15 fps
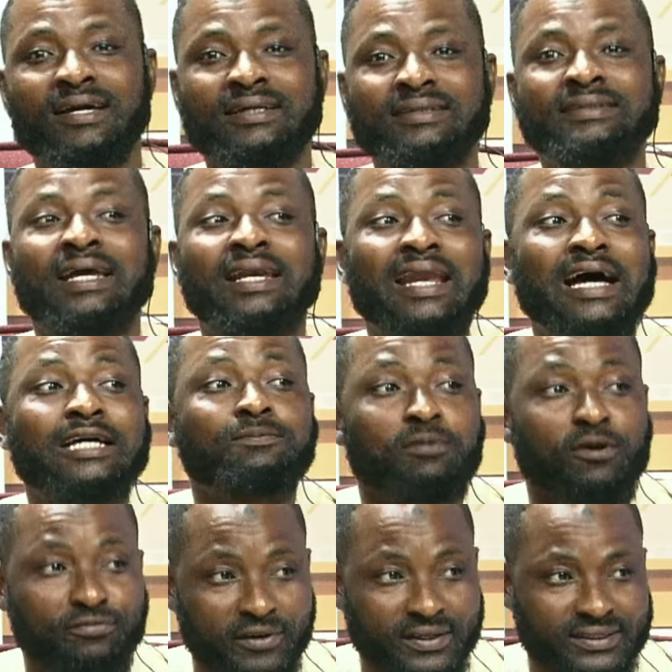the last
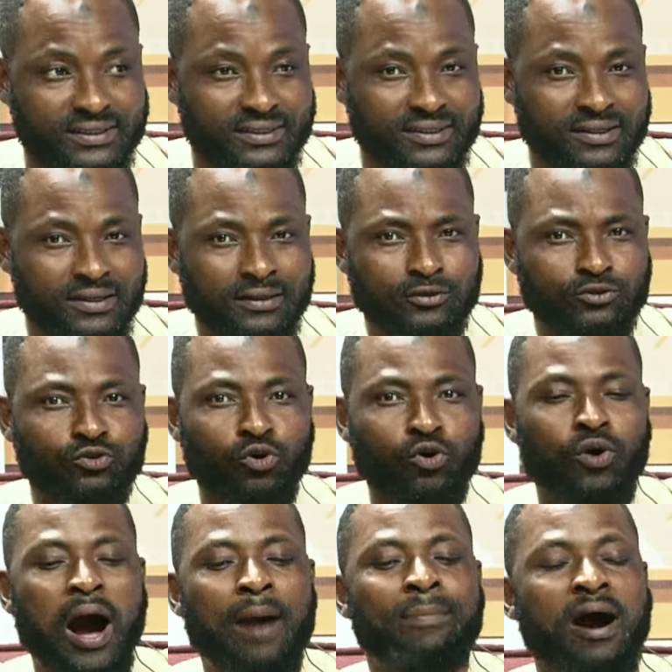prophet. So
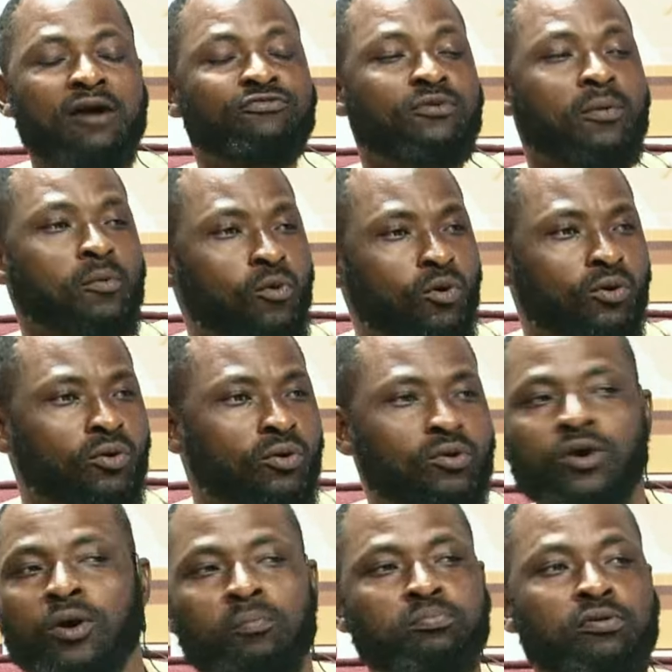apart from one
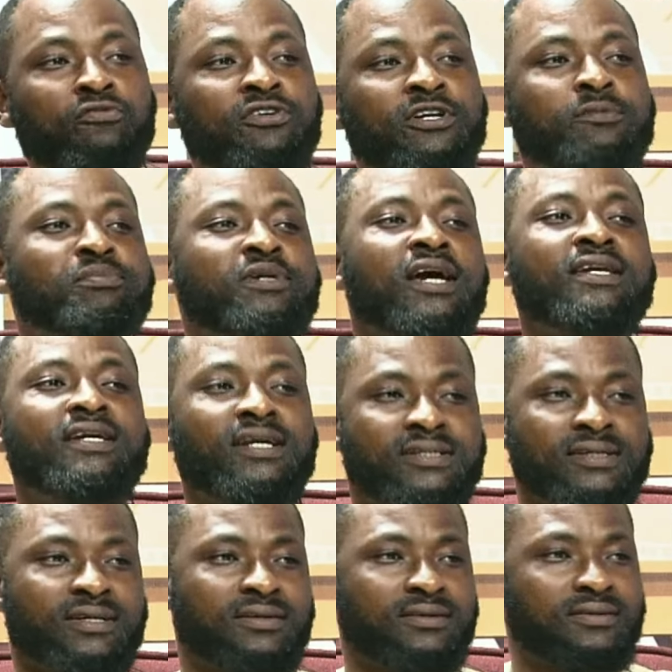prophet be any
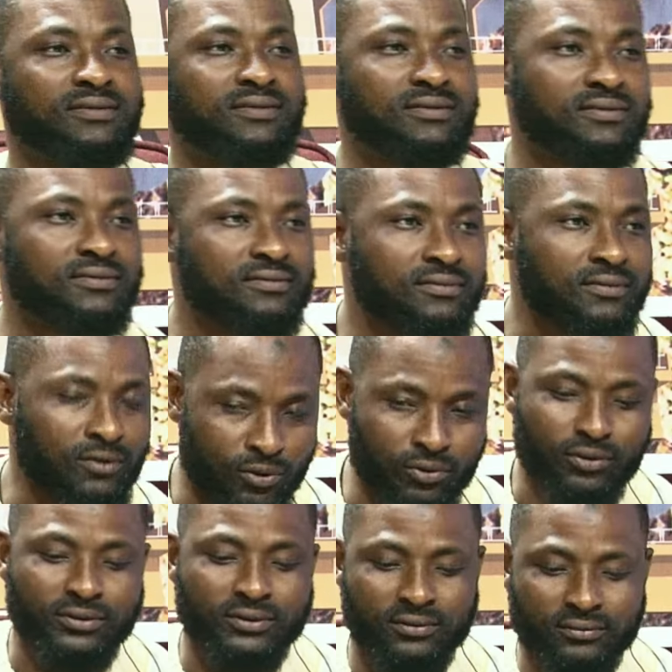actually there be good say